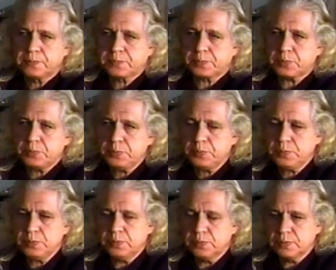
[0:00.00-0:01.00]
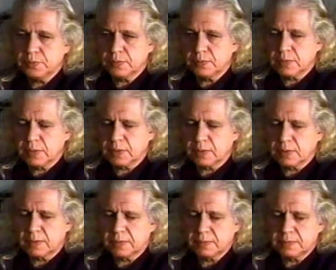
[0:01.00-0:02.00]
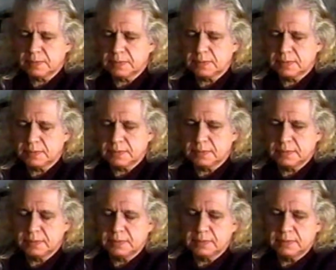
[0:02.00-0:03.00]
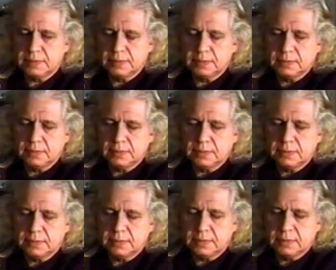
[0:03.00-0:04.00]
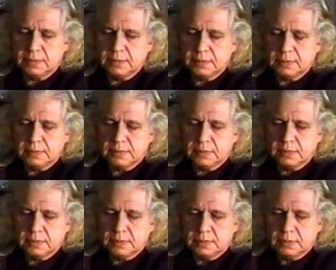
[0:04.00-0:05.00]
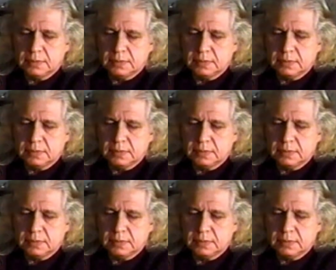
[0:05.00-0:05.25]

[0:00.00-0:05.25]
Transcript: (silence)